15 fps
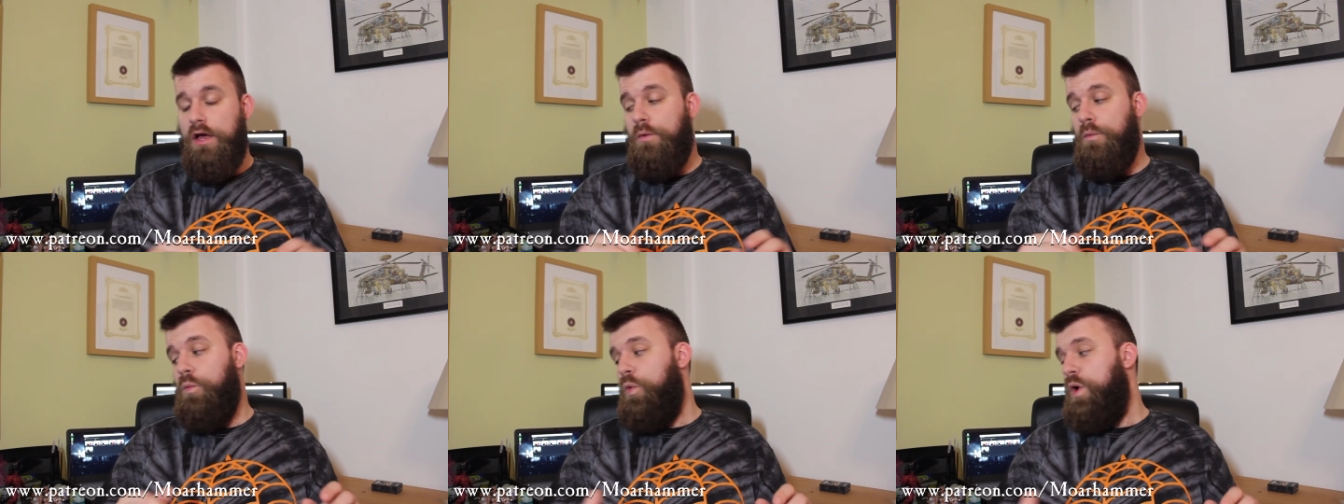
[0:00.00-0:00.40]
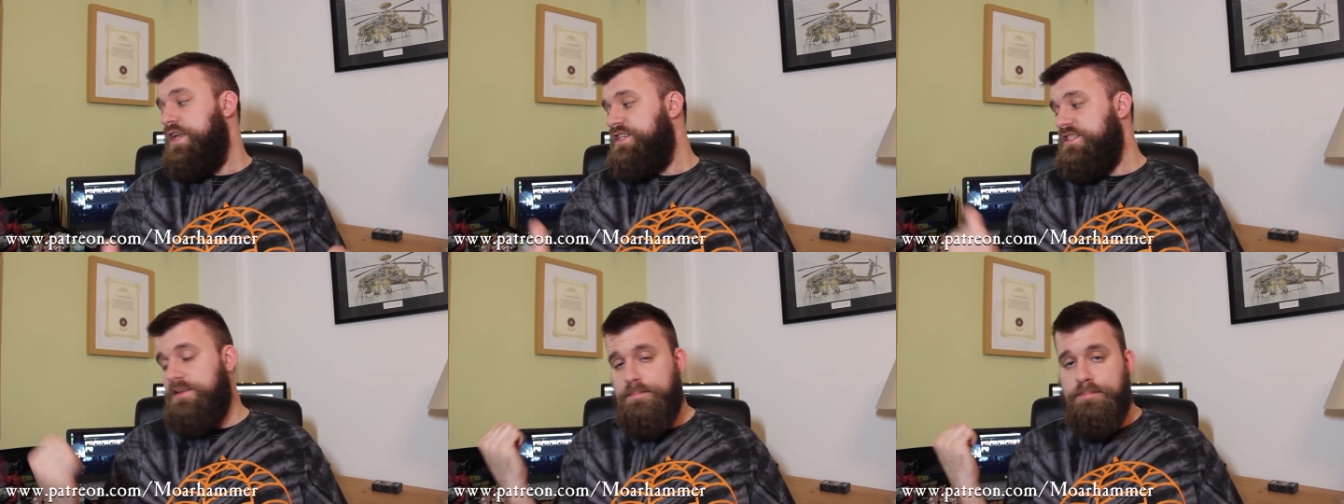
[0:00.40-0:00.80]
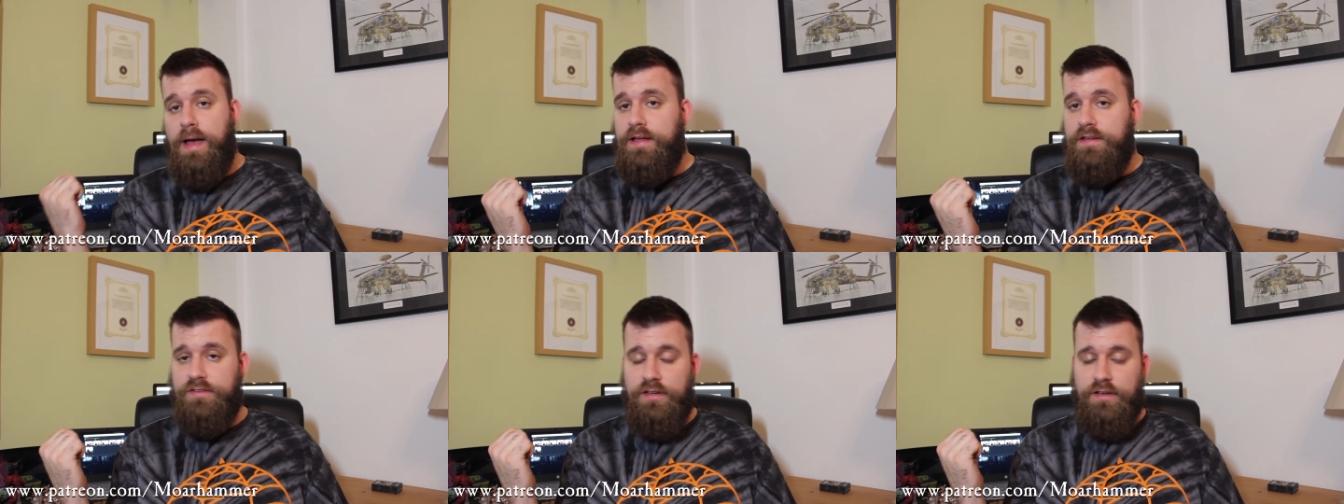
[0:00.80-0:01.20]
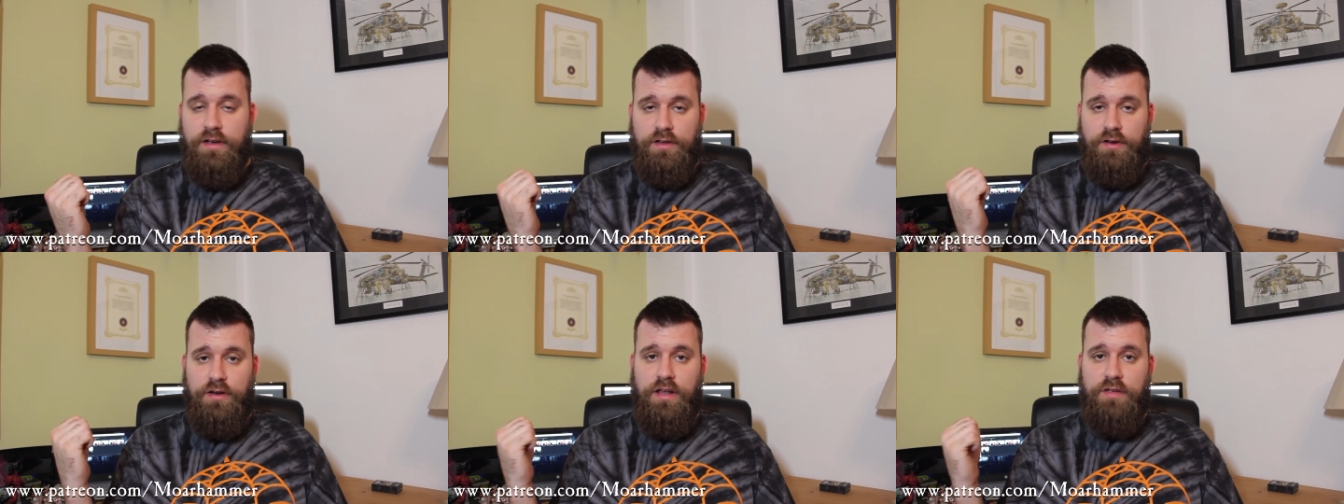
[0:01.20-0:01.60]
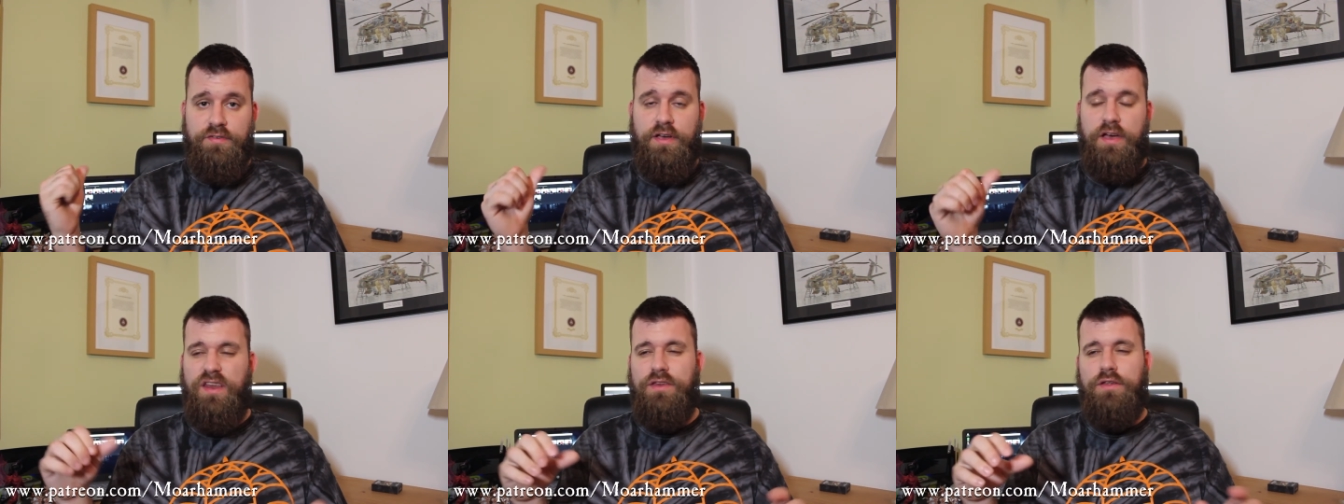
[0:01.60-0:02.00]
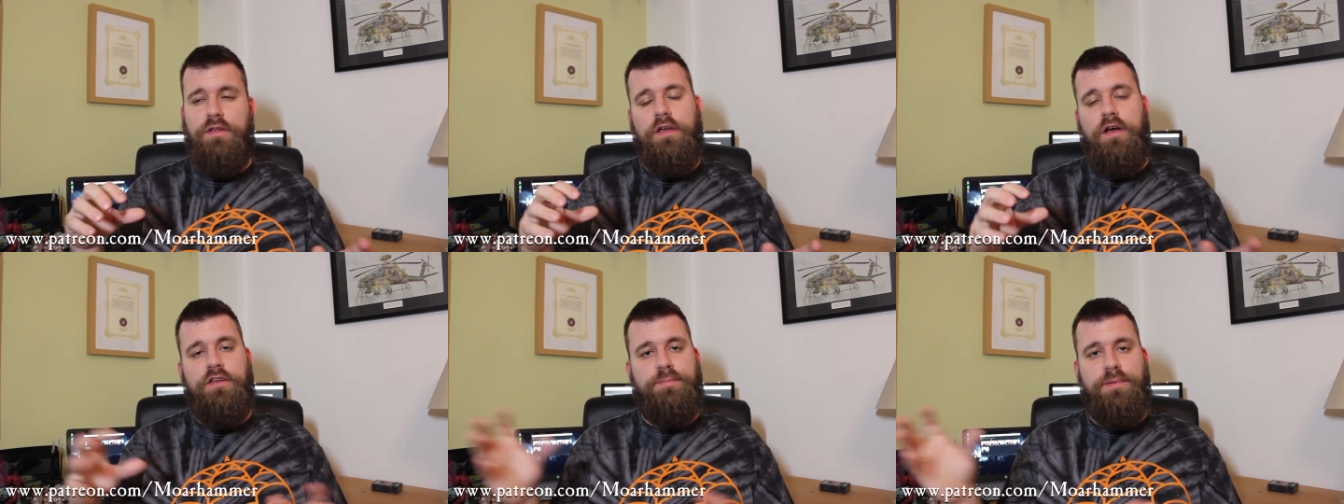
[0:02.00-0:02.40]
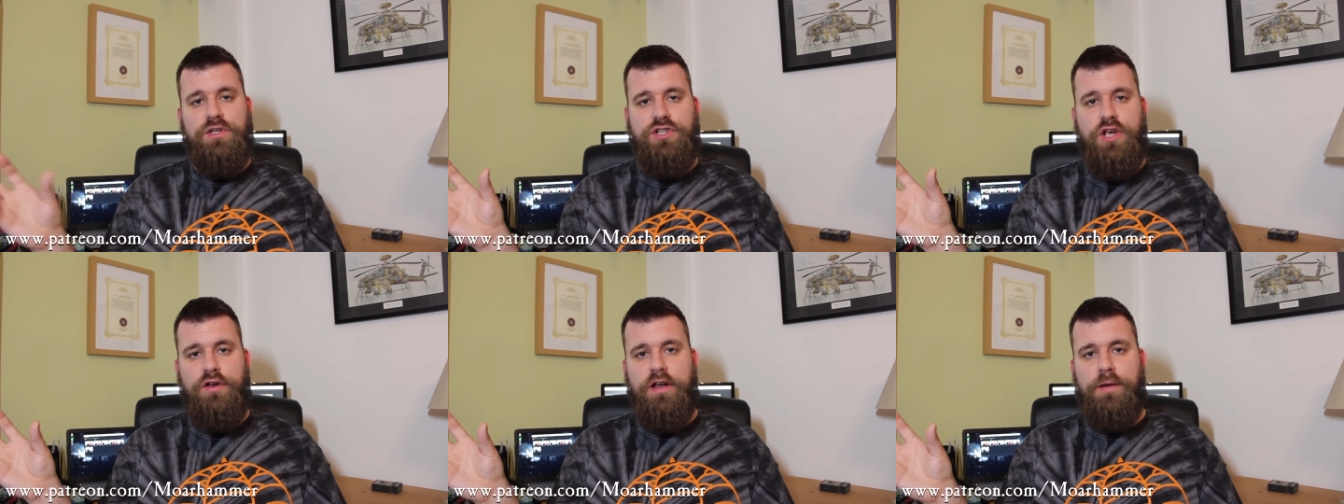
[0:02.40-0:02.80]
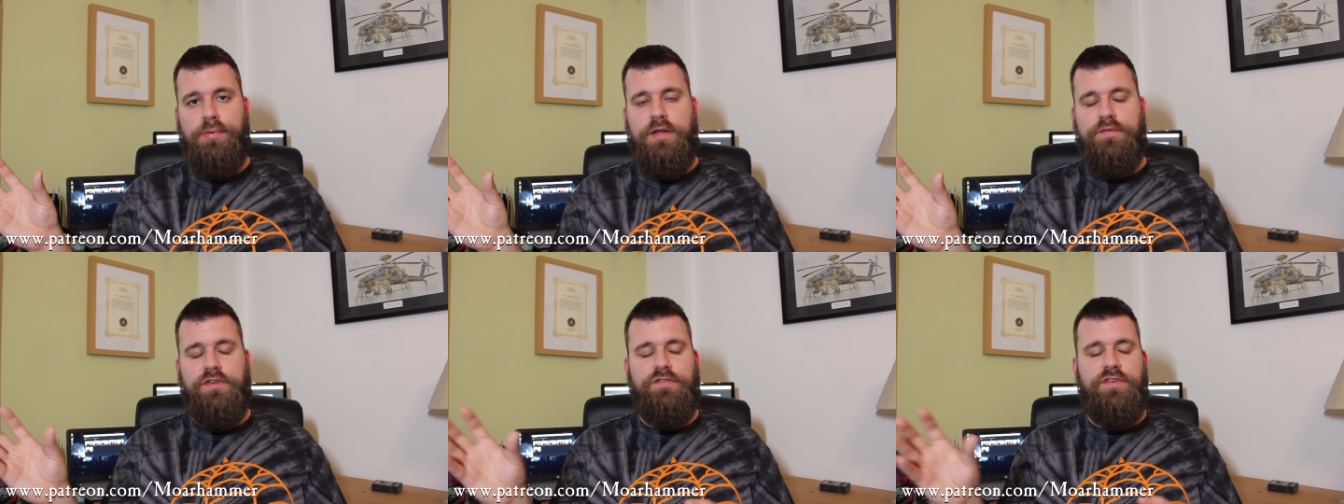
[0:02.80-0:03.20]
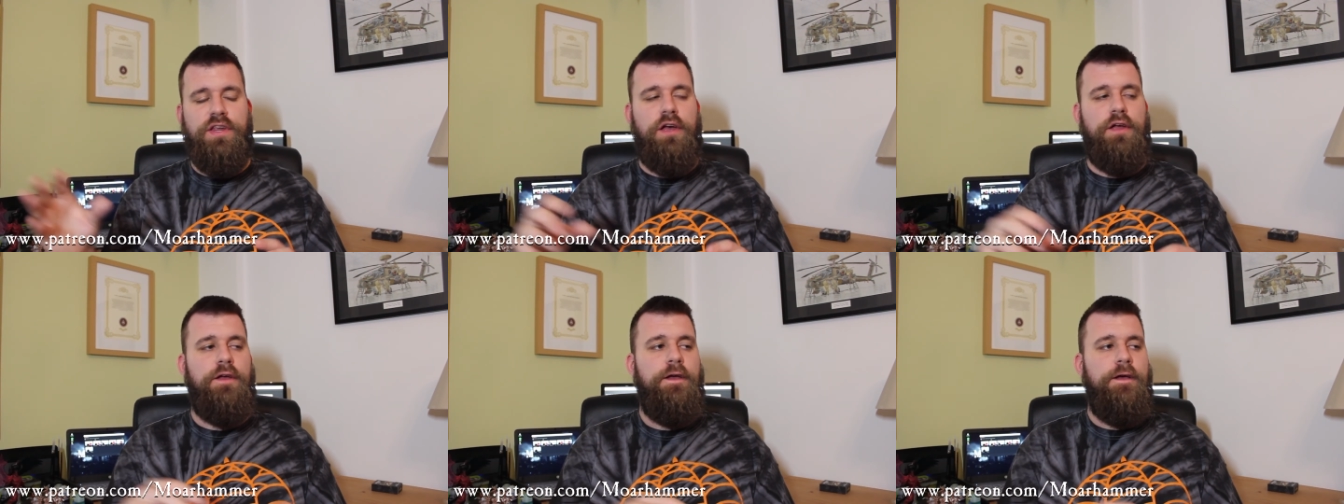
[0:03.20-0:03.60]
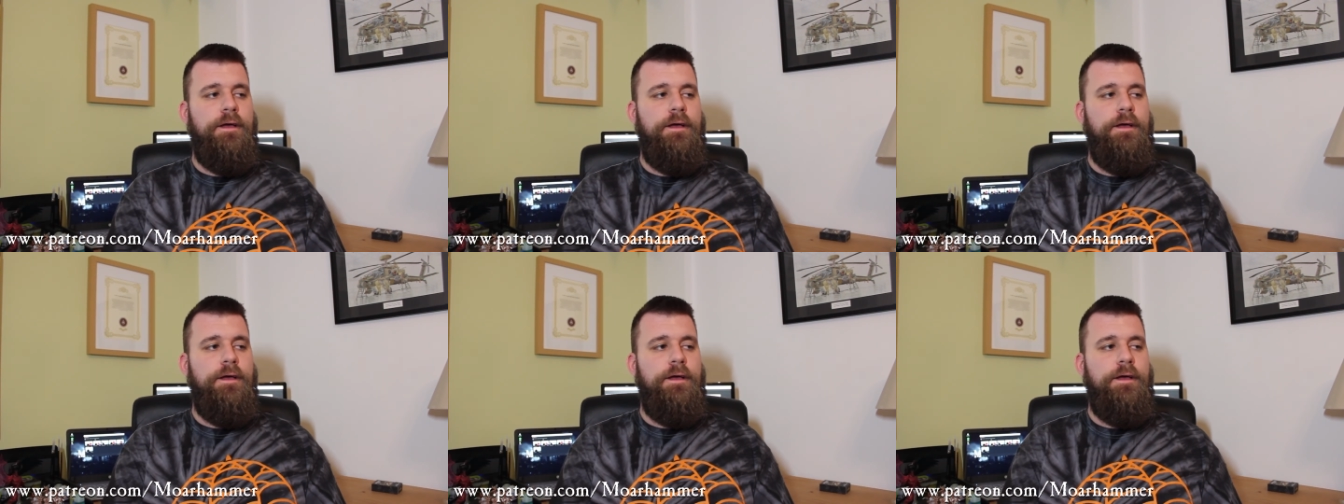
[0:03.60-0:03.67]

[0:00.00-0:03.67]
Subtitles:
which is amazing, and I love it, and it's been shown in a previous video.